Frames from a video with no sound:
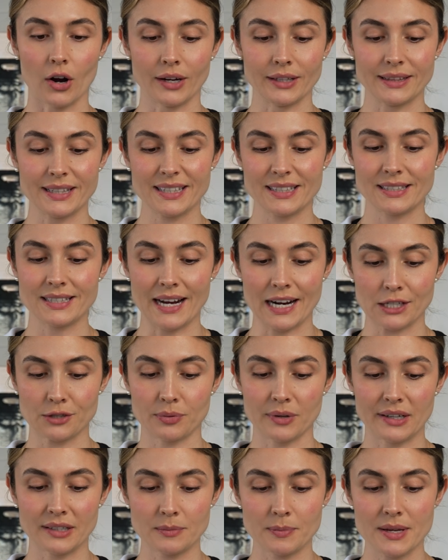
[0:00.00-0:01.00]
All right, this next
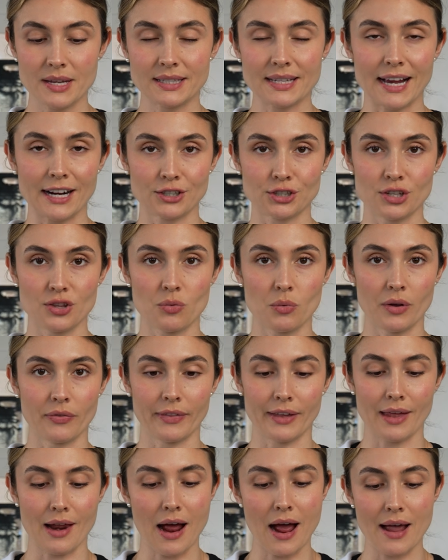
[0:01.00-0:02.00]
recipe is actually the one
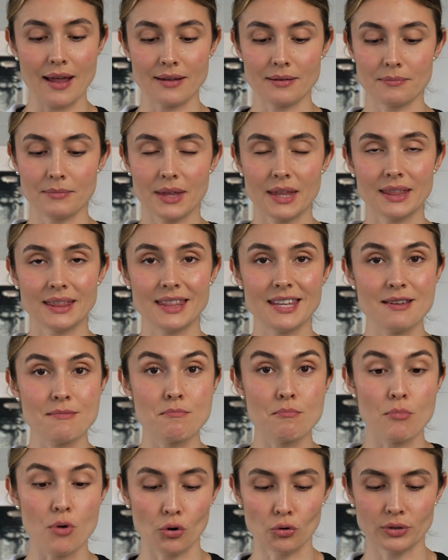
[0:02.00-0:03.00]
that I am the
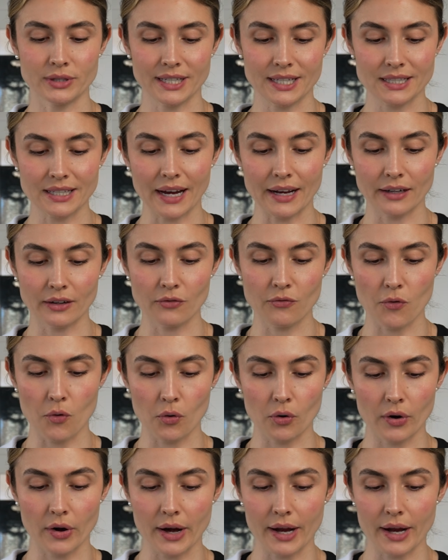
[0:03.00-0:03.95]
most excited for.